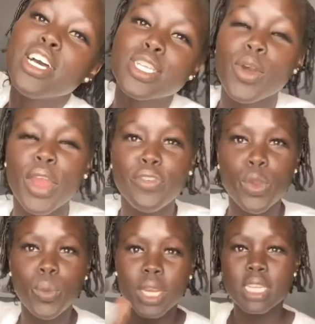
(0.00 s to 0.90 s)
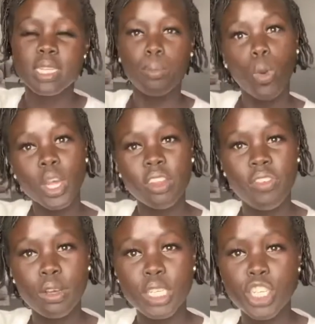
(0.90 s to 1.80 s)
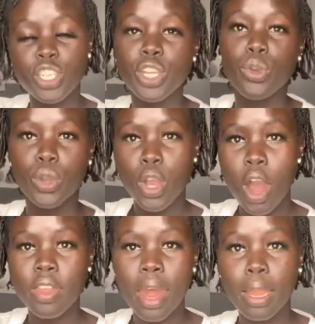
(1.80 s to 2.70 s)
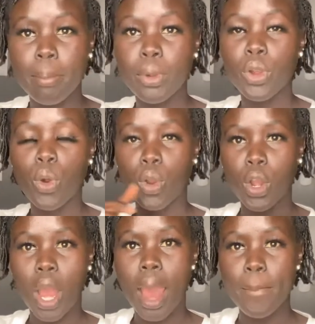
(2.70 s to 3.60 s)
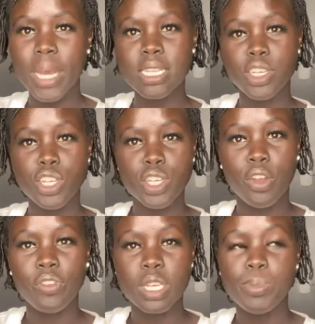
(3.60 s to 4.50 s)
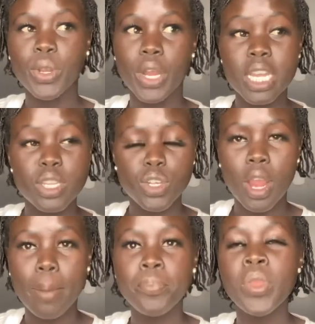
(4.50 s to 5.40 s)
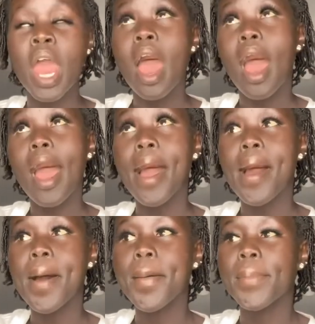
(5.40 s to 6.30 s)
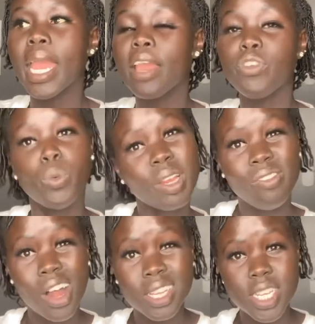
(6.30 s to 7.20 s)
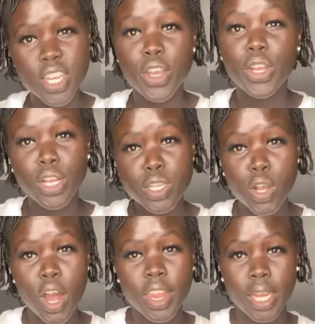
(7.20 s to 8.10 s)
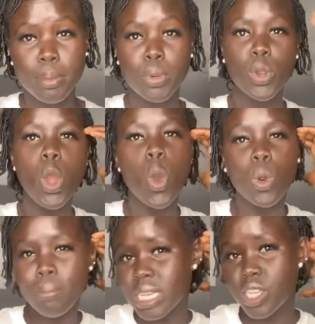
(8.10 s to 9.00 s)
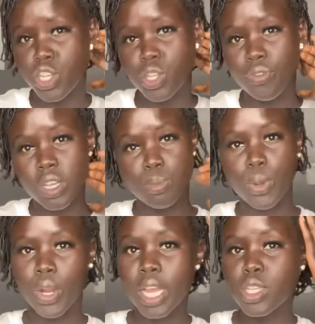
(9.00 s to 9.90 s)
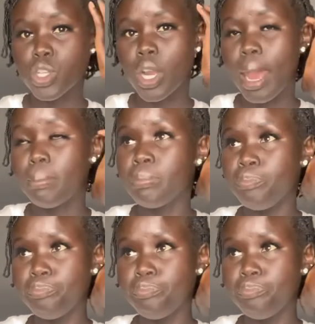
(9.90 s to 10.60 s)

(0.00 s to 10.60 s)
So if you want to support the foundation, you can call that number or message us on Facebook or Instagram. If you want to volunteer, you can also call that number or message us on Facebook or Instagram.